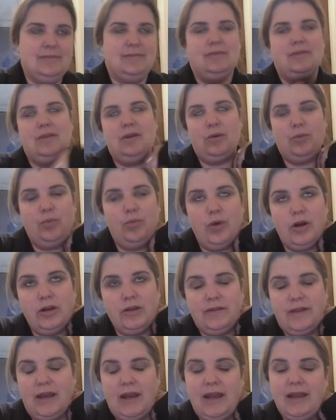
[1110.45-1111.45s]
the
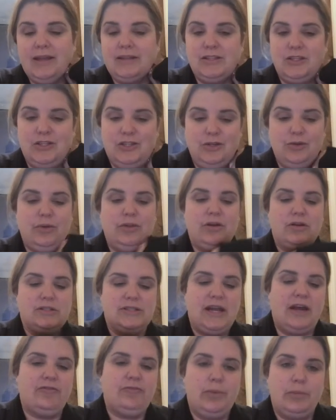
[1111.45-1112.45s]
work that I get to do with our
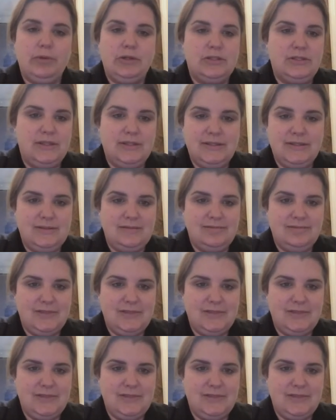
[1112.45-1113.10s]
staff members is